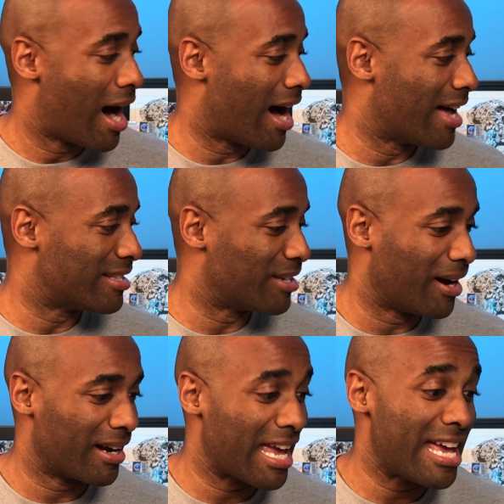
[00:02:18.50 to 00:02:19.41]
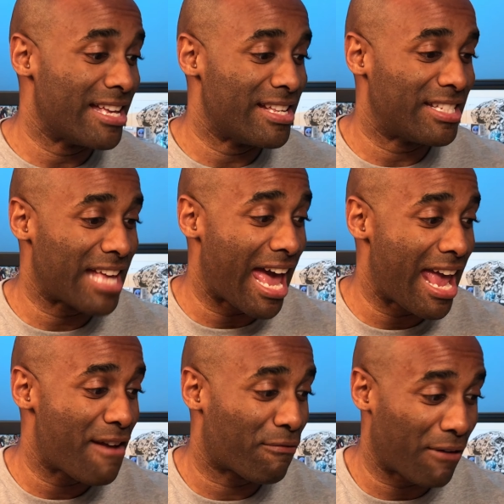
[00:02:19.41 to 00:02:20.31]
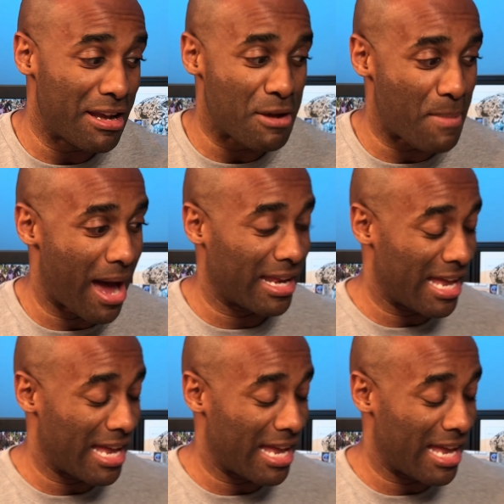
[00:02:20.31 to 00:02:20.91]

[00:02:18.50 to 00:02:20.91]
Doug is a friend of mine.